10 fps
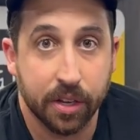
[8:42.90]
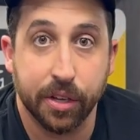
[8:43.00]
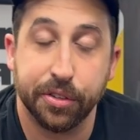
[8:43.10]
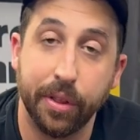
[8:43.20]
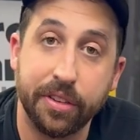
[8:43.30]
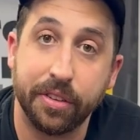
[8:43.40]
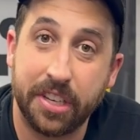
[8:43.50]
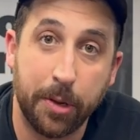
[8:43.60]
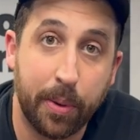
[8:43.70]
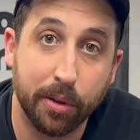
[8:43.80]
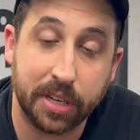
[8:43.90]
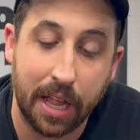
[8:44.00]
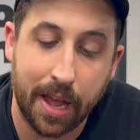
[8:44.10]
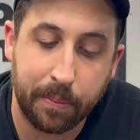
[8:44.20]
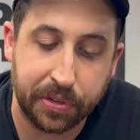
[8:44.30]
So these are the T-post
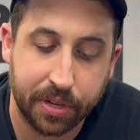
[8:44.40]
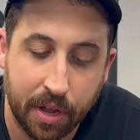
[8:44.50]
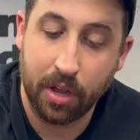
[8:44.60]
clamps,